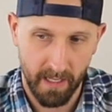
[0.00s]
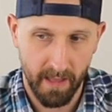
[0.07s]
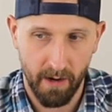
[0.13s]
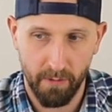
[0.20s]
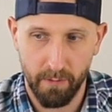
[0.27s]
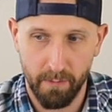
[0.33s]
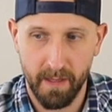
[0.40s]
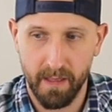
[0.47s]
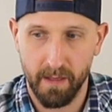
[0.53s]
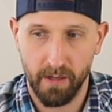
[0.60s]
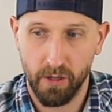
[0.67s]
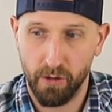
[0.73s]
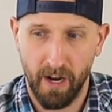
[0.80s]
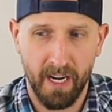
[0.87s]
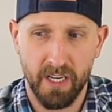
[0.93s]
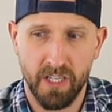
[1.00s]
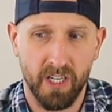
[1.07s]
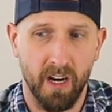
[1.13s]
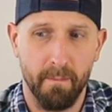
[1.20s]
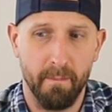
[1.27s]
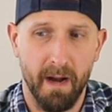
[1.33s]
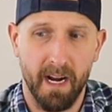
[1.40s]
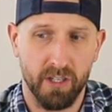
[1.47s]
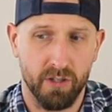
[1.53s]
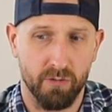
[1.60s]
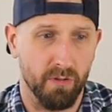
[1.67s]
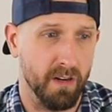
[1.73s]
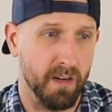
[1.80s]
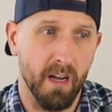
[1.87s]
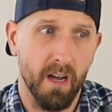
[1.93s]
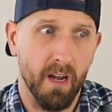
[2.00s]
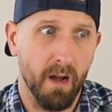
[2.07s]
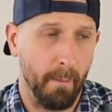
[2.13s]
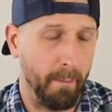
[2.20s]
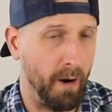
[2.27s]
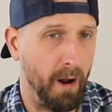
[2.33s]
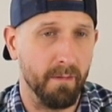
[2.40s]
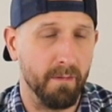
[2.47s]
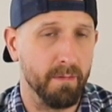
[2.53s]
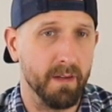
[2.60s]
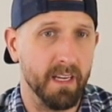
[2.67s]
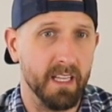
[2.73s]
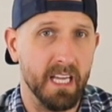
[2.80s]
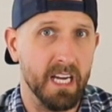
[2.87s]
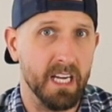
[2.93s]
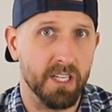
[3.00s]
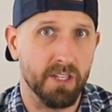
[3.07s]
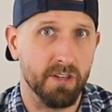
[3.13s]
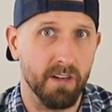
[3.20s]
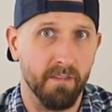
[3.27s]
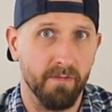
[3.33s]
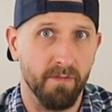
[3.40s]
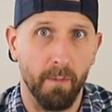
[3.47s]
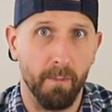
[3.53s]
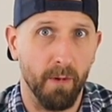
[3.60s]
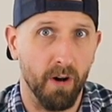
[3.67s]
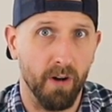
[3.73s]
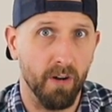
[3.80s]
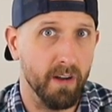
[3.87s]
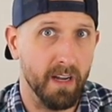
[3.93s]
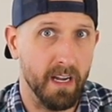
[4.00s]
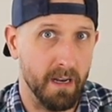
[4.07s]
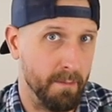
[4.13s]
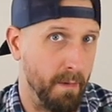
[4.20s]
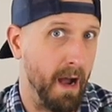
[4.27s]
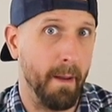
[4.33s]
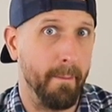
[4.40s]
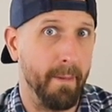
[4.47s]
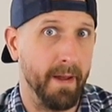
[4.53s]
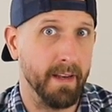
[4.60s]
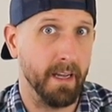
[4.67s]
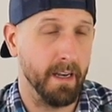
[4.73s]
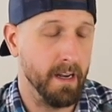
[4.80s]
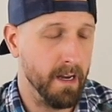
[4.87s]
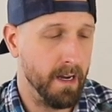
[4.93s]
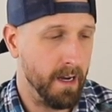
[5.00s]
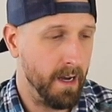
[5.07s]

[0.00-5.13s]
That would be the greatest comeback story probably in the history of football, in my opinion.